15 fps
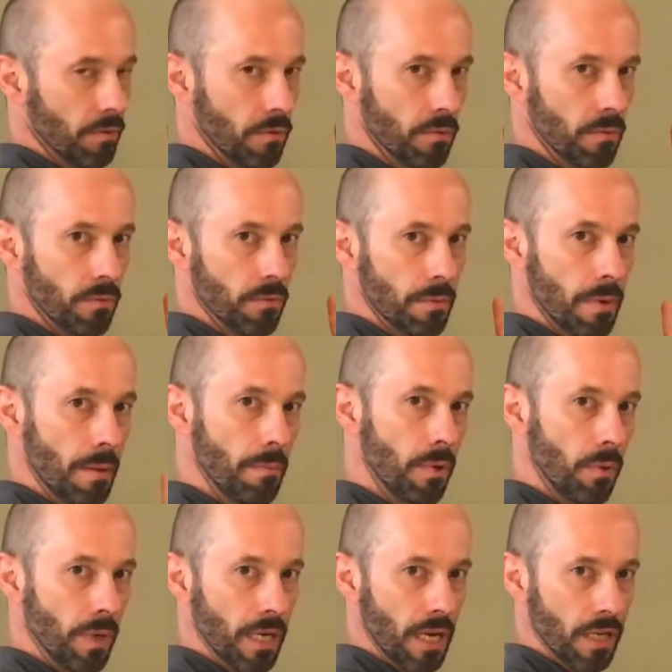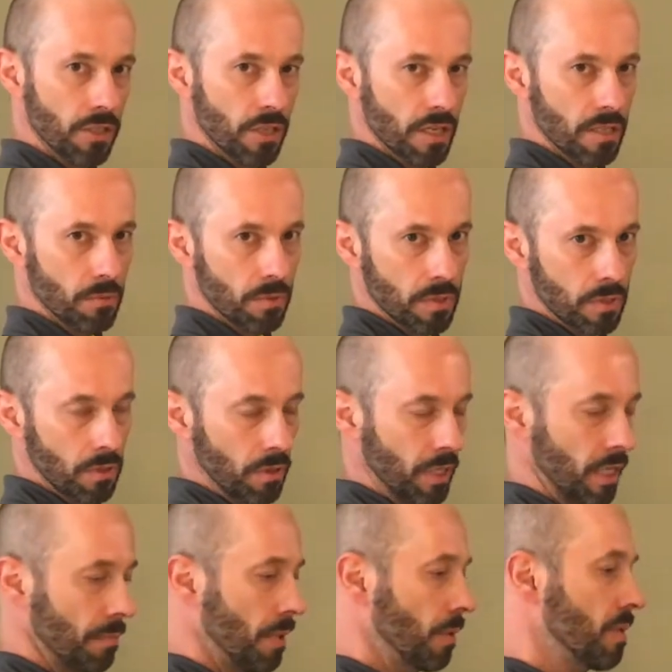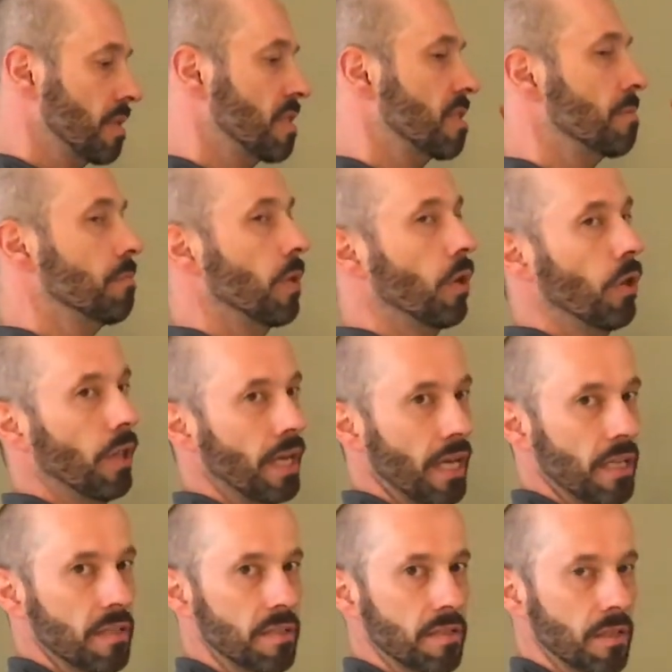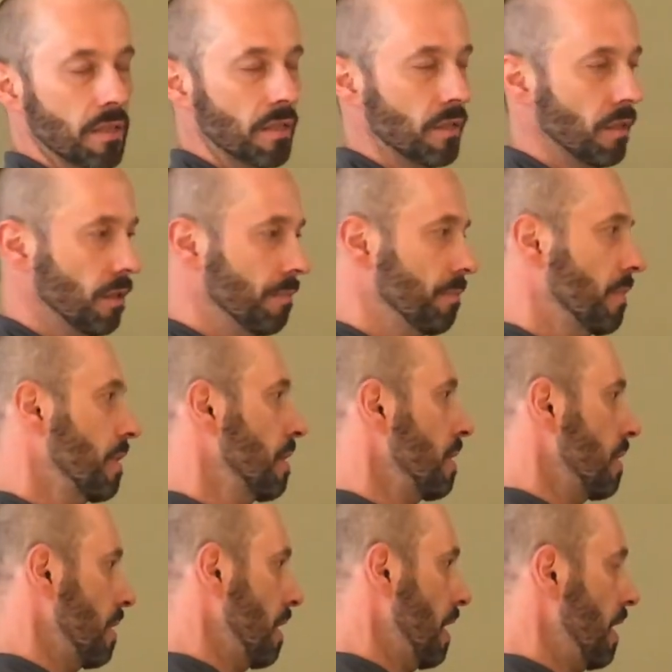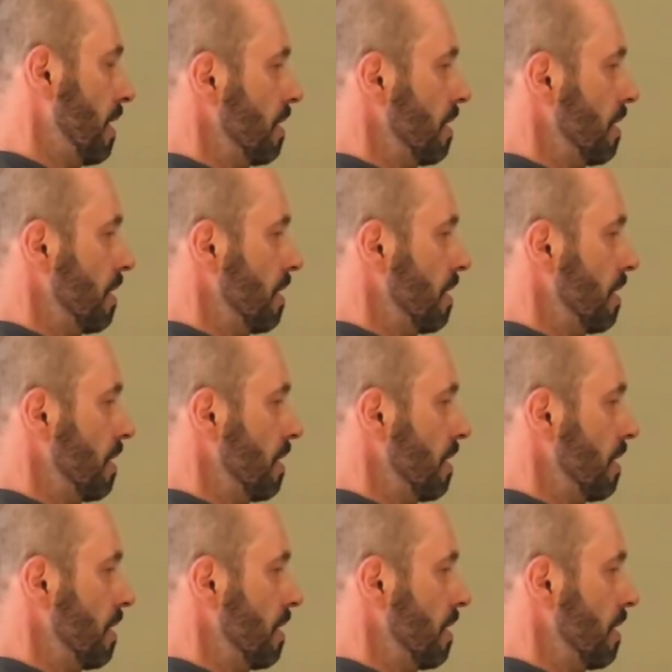remember when I just was talking about the small head circle? Yeah,